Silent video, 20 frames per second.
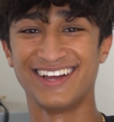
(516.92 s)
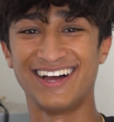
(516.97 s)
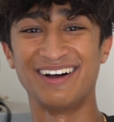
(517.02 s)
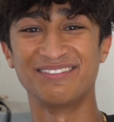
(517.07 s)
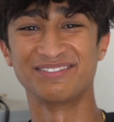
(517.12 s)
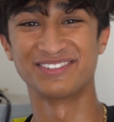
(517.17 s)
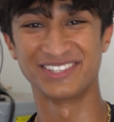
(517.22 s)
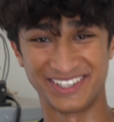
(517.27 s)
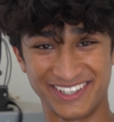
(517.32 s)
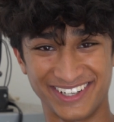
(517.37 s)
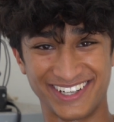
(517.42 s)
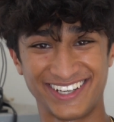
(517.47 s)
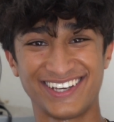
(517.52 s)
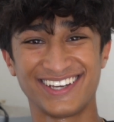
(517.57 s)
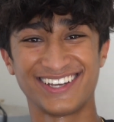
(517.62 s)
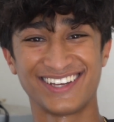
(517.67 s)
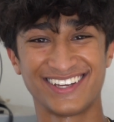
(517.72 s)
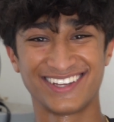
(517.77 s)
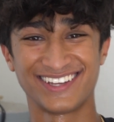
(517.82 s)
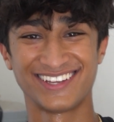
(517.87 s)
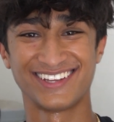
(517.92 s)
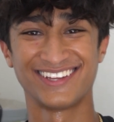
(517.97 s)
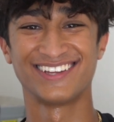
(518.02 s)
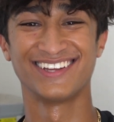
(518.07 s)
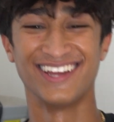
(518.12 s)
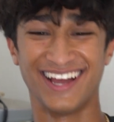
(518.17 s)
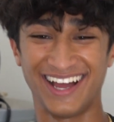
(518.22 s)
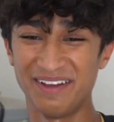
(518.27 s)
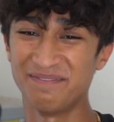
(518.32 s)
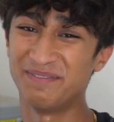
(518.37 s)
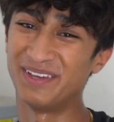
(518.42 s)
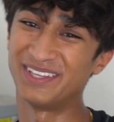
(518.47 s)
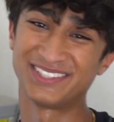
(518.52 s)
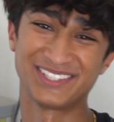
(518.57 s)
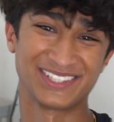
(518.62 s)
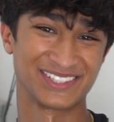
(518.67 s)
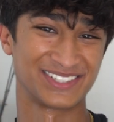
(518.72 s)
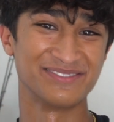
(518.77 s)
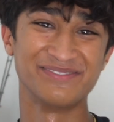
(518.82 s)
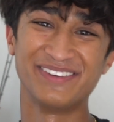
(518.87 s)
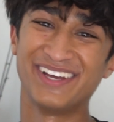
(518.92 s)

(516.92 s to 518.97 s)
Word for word: I'm sorry. I made such a